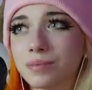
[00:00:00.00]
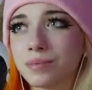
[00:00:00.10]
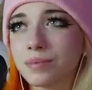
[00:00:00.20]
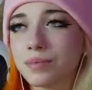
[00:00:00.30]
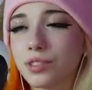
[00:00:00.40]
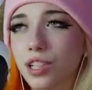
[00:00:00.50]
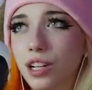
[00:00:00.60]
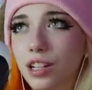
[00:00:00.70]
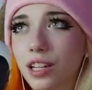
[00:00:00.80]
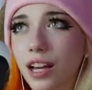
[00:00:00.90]
Not a
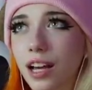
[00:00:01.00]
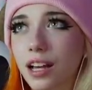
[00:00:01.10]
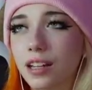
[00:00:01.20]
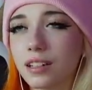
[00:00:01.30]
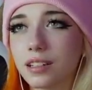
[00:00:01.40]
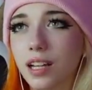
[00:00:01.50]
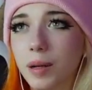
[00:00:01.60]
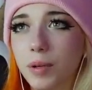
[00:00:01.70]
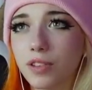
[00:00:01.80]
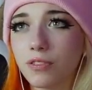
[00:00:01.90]
cat. I
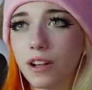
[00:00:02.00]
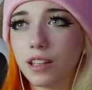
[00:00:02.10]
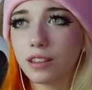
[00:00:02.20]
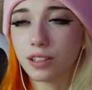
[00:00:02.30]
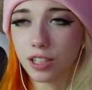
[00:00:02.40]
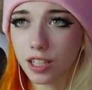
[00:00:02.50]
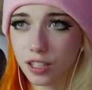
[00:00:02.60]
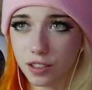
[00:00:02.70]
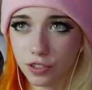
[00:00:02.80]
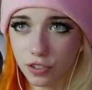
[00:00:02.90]
must fight the urge.